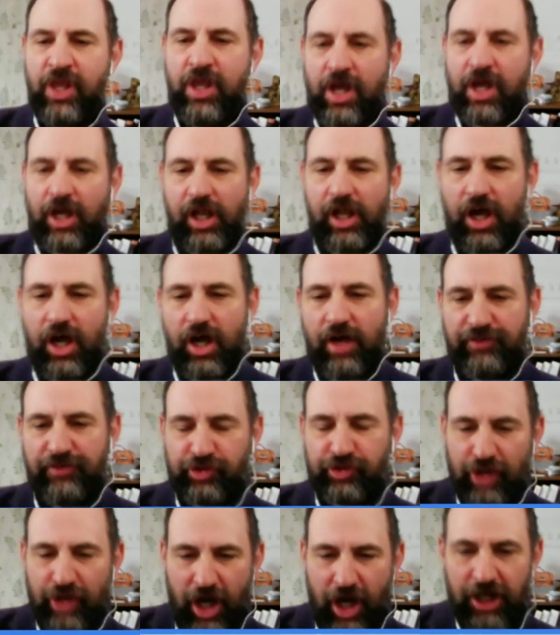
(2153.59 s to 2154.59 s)
a lot of
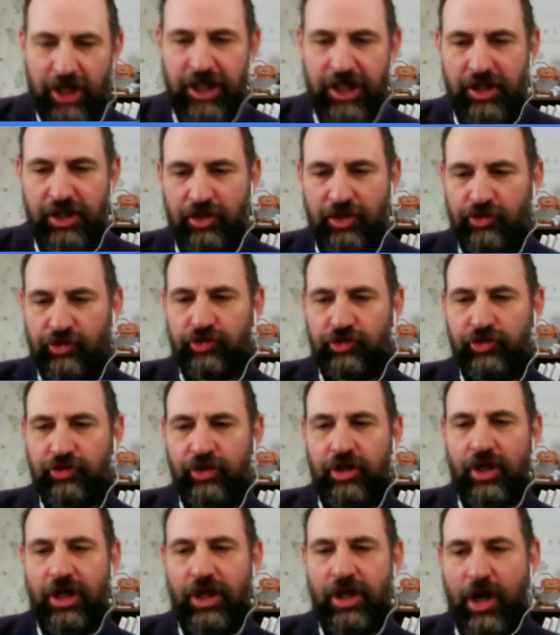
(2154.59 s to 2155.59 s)
snarkiness
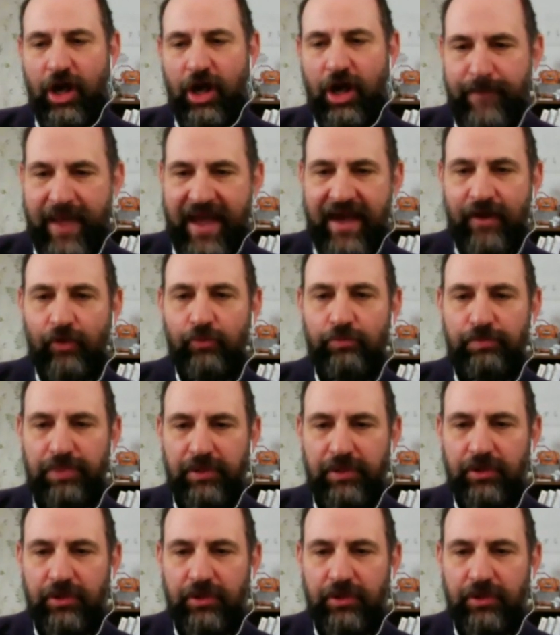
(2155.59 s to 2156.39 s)
about,